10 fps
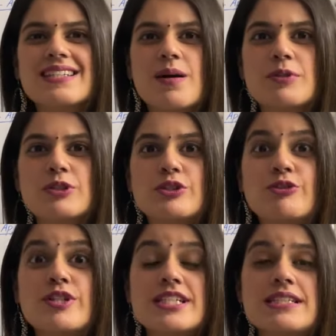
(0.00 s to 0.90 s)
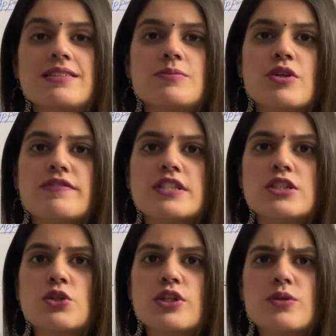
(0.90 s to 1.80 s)
coming to the criticisms of this
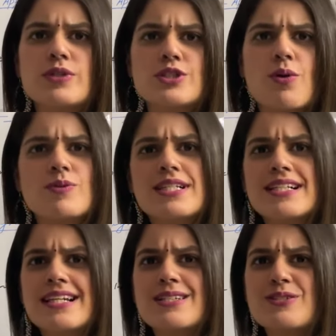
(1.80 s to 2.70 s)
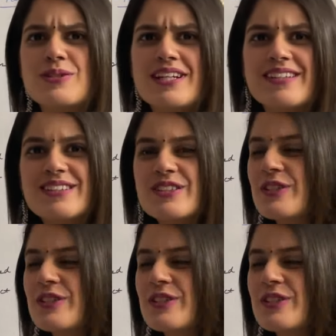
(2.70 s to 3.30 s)
theory, which obviously led to another